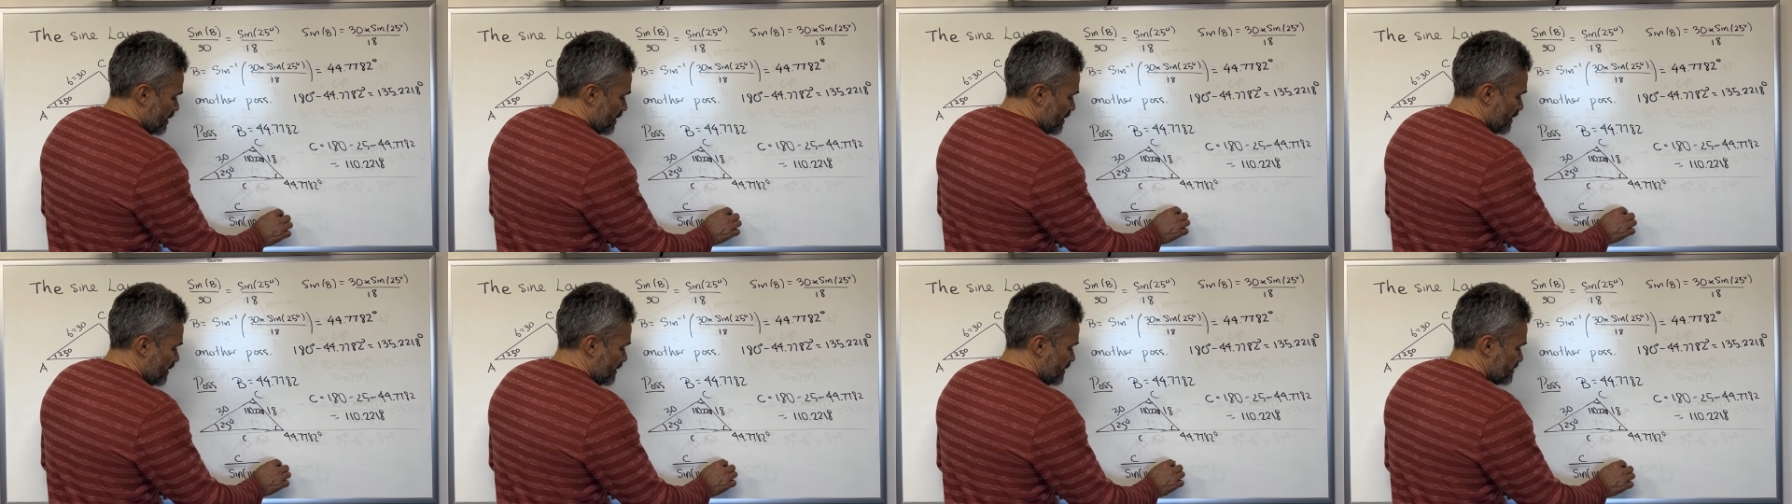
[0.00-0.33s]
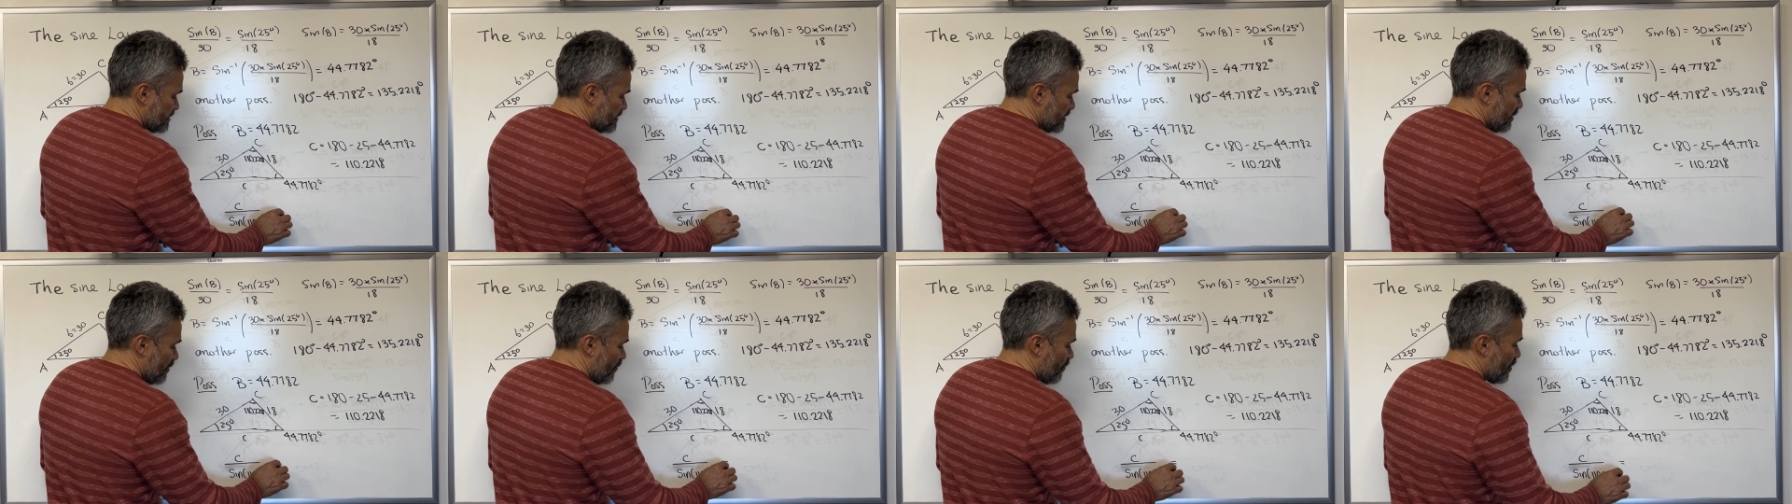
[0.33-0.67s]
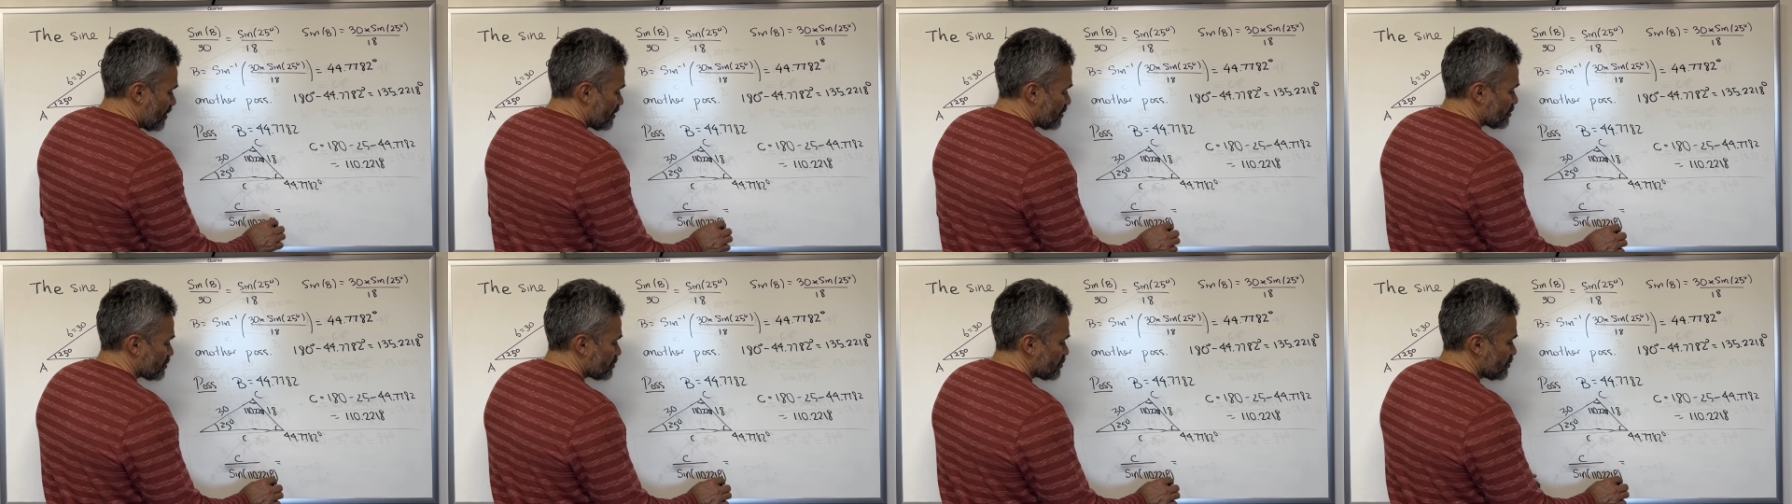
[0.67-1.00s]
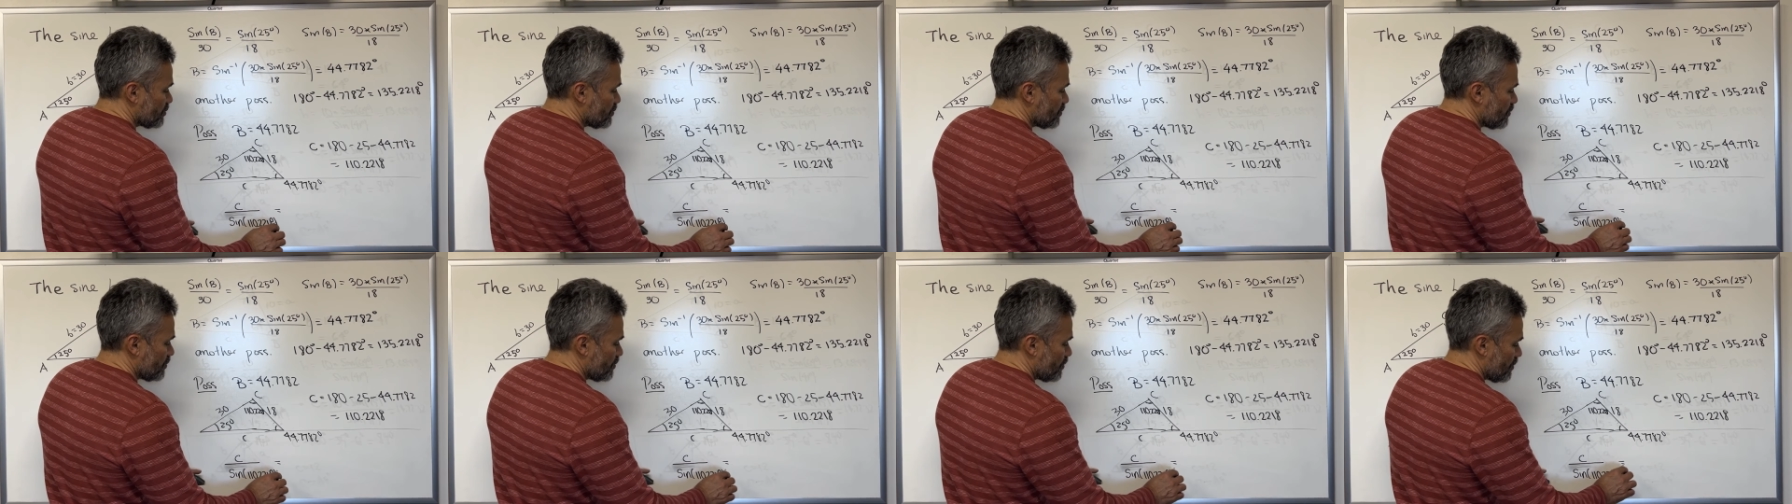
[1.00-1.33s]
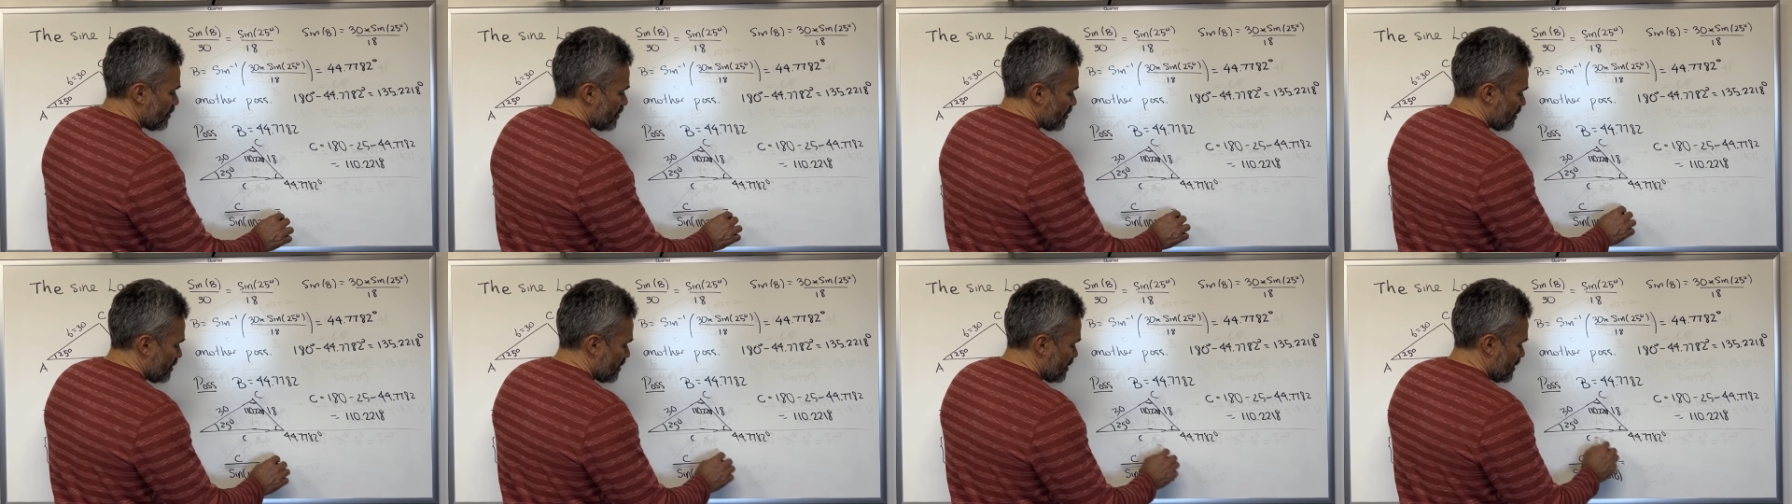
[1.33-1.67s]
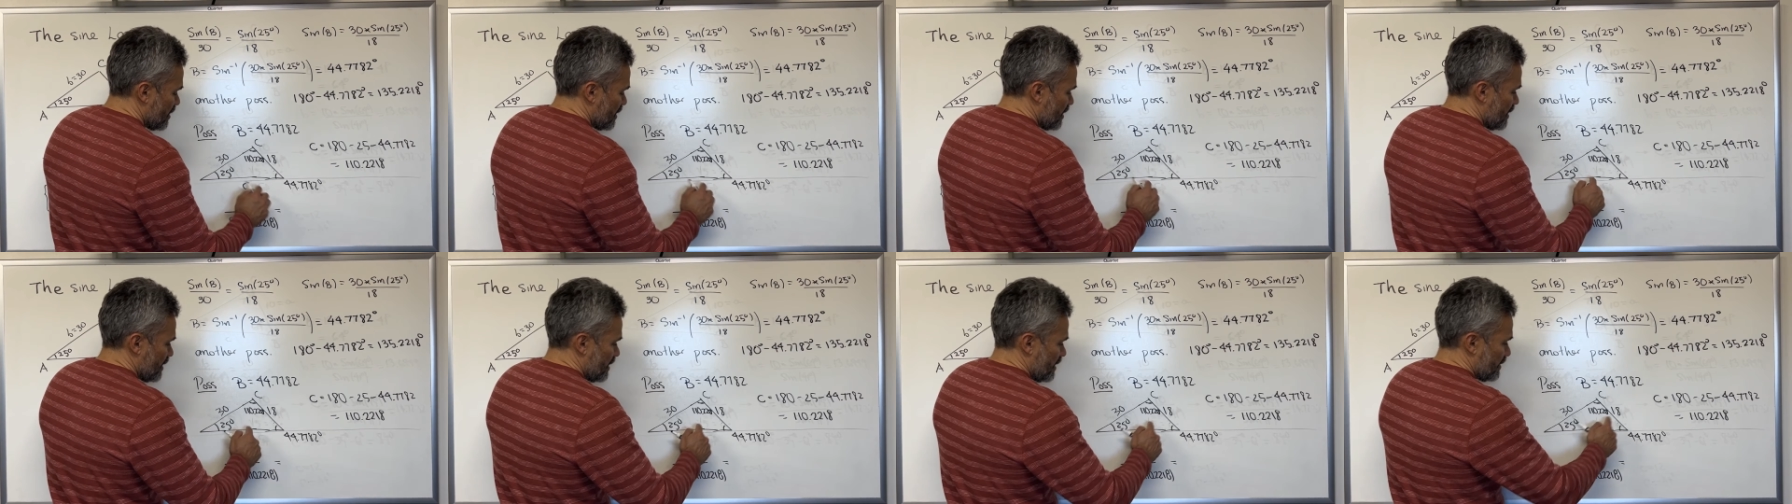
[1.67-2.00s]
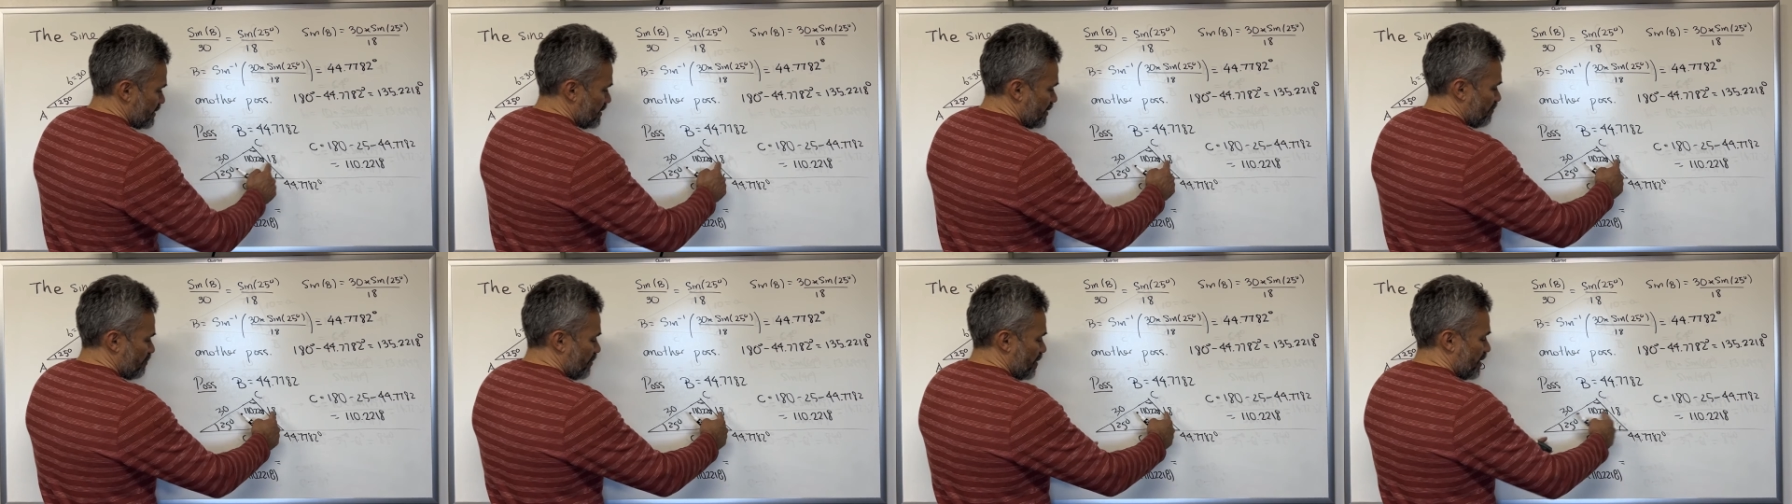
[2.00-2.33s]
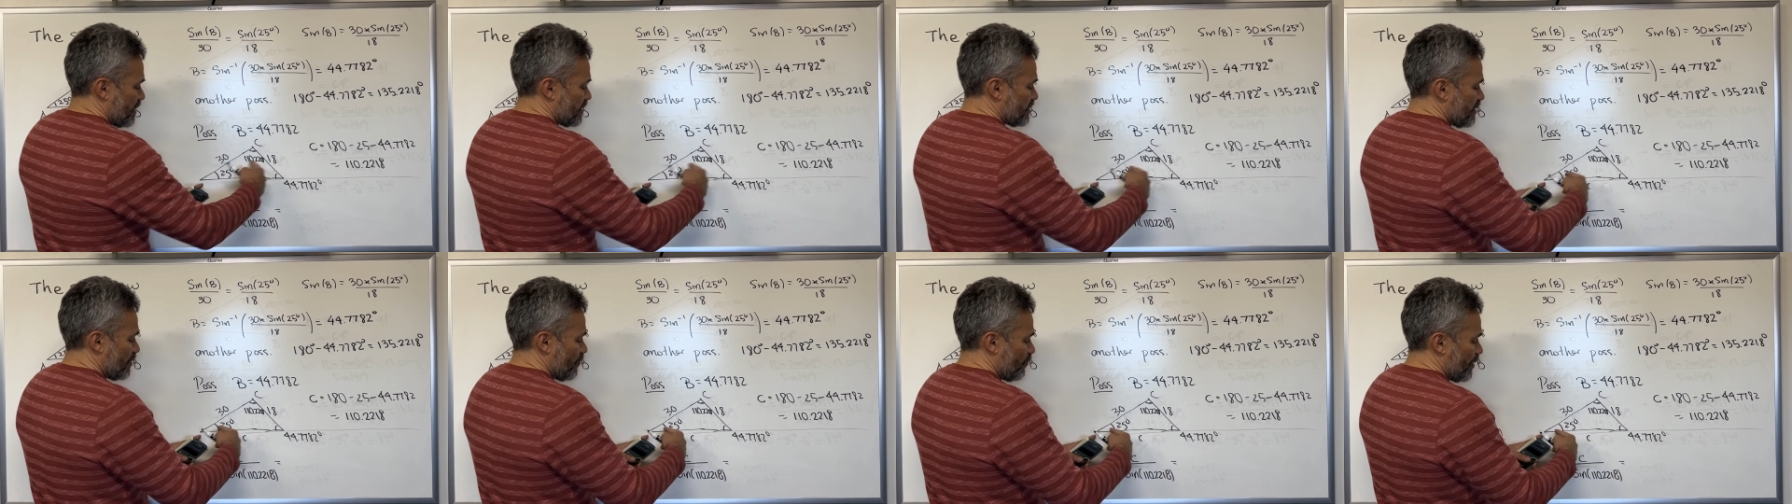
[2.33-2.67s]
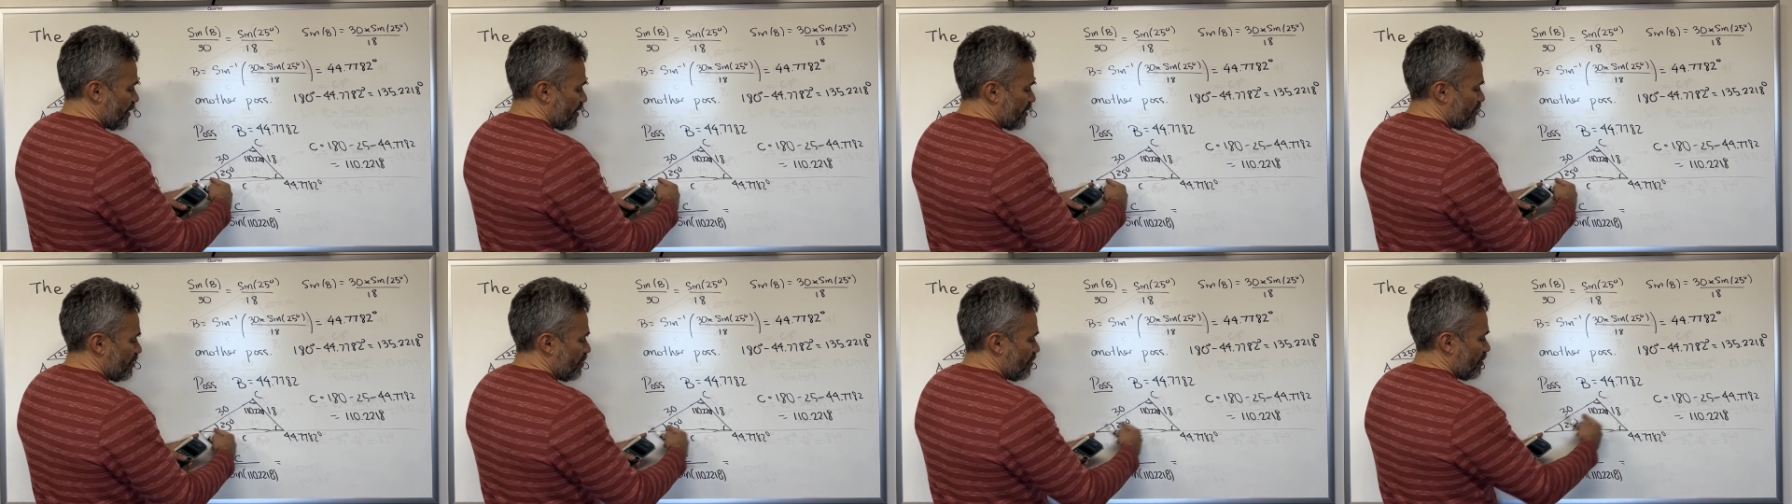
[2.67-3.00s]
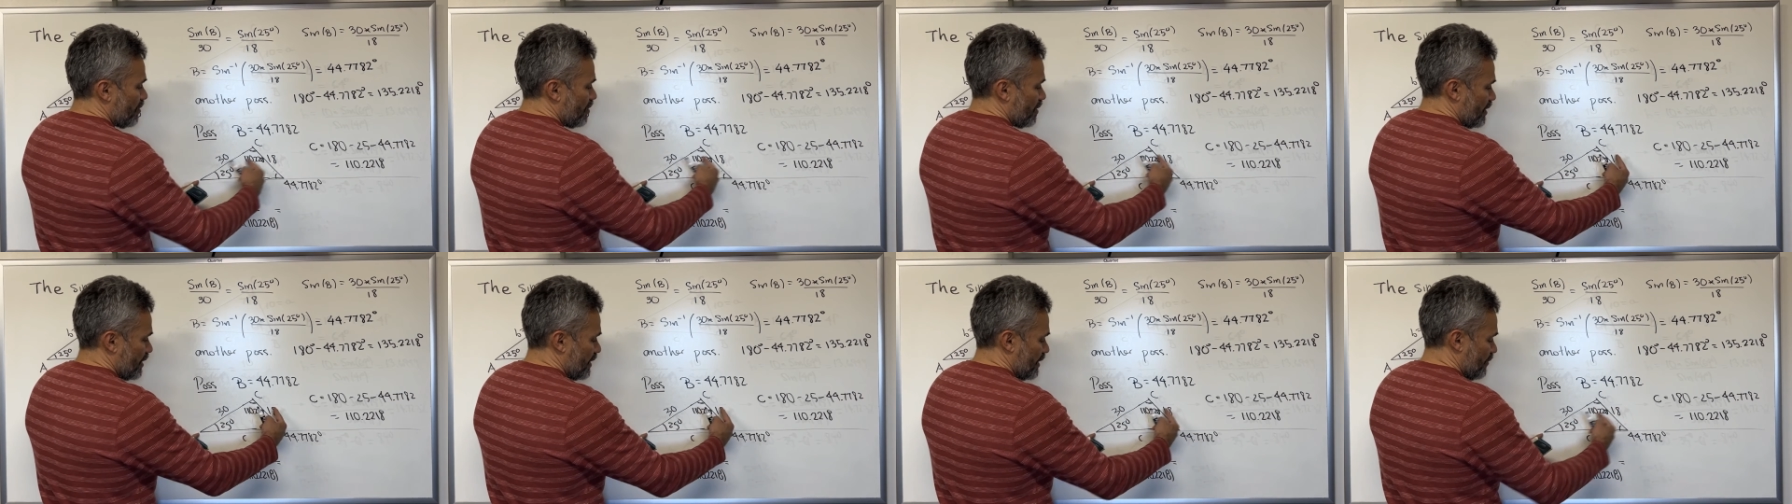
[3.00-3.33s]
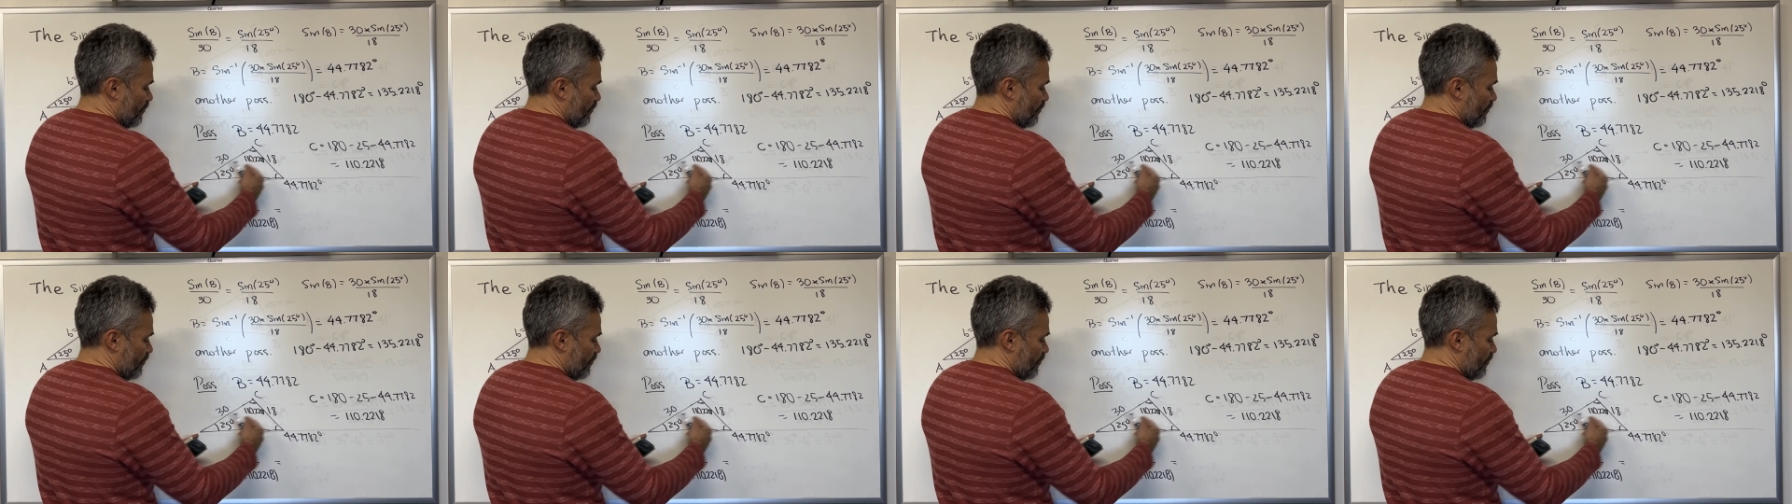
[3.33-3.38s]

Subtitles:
is equal to the pair that we know.